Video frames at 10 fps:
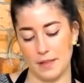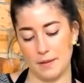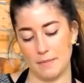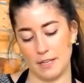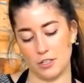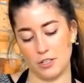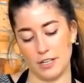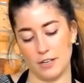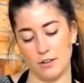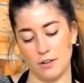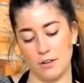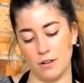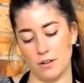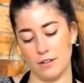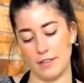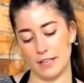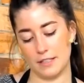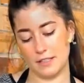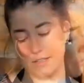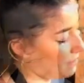Make sure you get all that
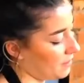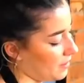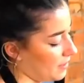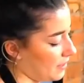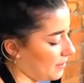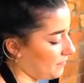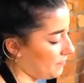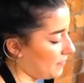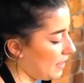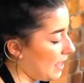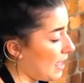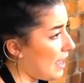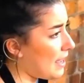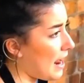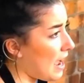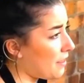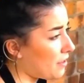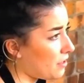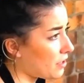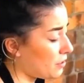stuff in there. And either
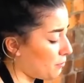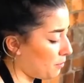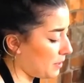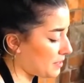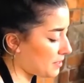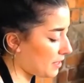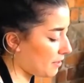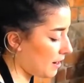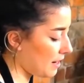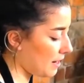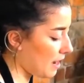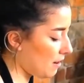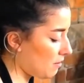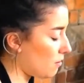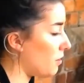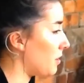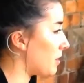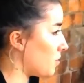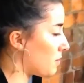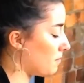you can whisk it right now, or you can just,